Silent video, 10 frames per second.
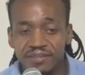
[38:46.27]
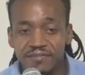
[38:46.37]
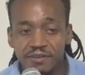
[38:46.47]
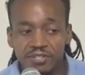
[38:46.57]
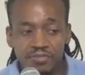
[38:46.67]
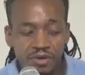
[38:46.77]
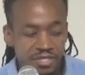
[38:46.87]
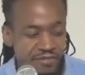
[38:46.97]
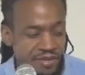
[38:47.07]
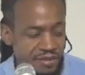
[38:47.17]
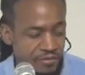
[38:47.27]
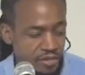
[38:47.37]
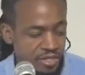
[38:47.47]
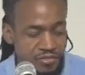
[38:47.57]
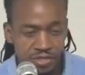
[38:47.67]
the first verse of it,
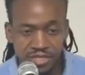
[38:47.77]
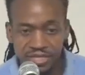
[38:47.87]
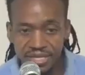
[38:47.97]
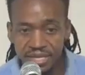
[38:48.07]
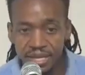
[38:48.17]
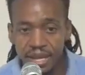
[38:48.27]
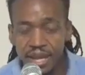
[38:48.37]
which is verse 16,